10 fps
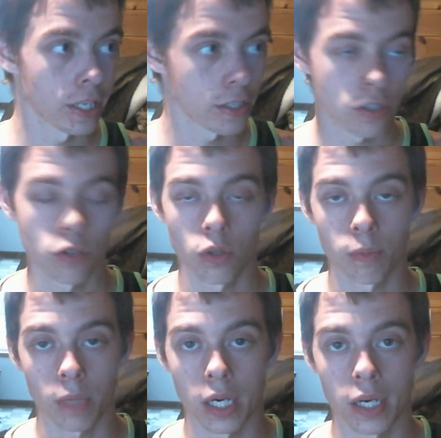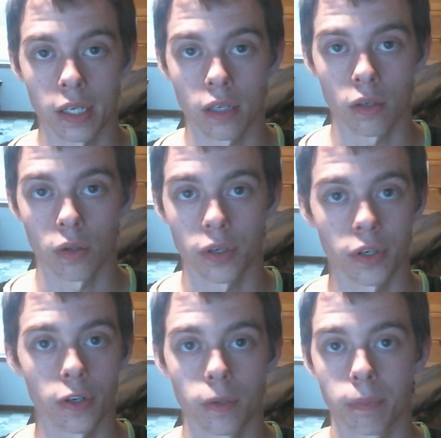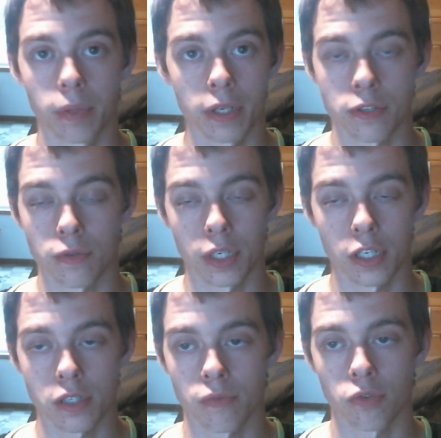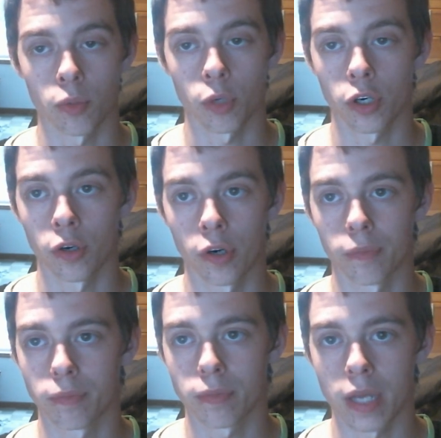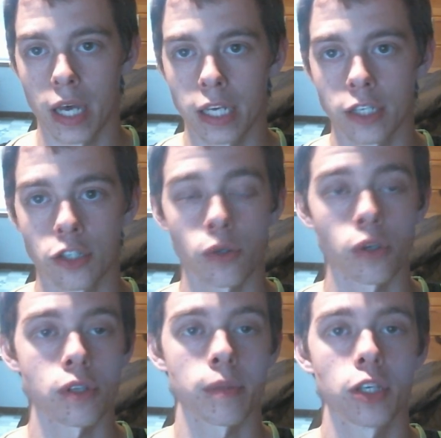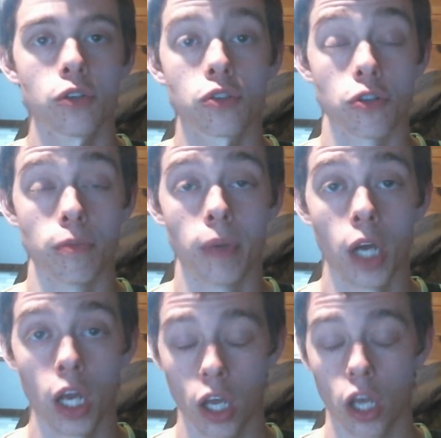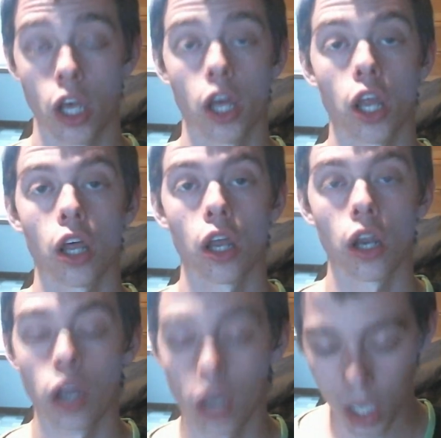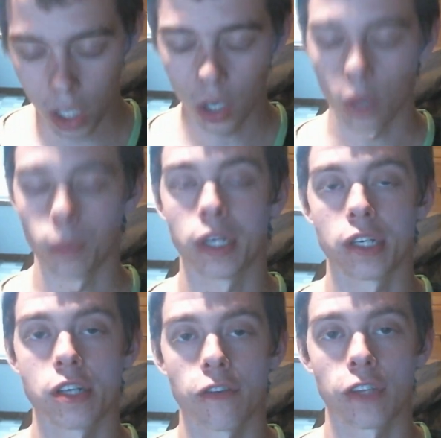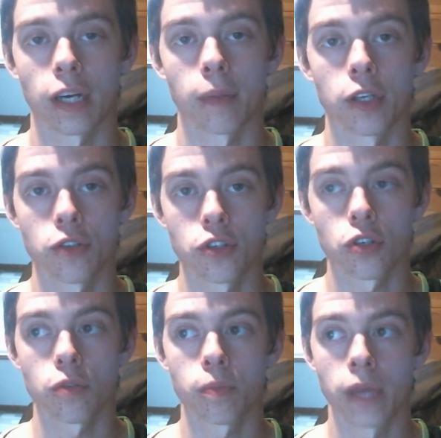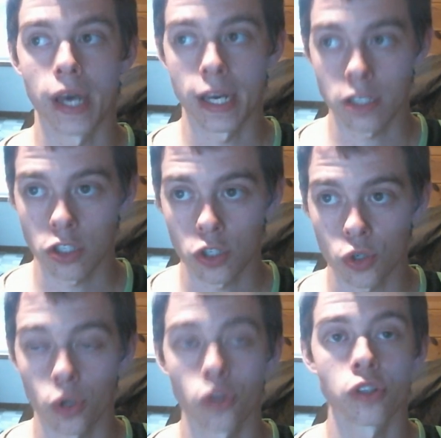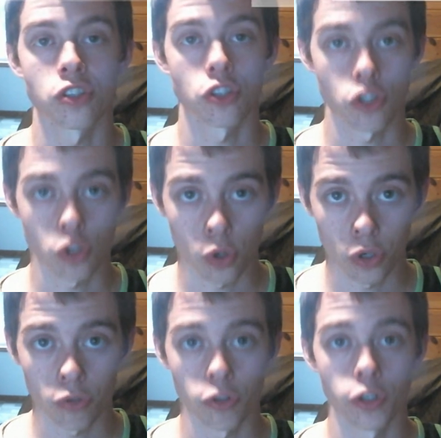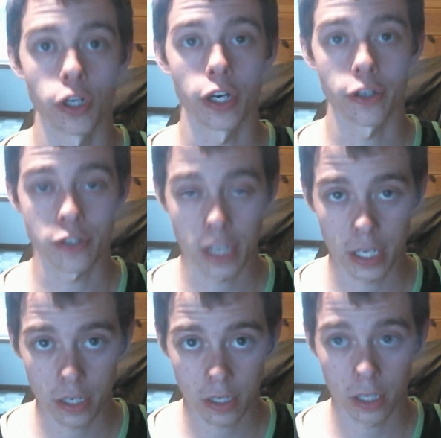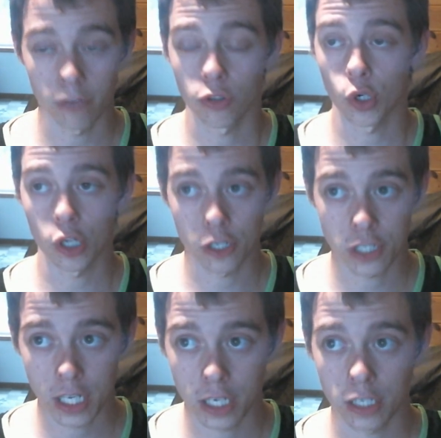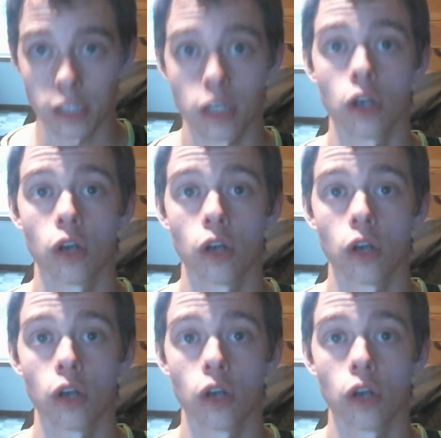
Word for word: that has to do with modding or your PS3 custom firmware or any tutorials on my YouTube? No! Because everything on my YouTube that has a tutorial is a tutorial for you to understand, and if you don't understand it,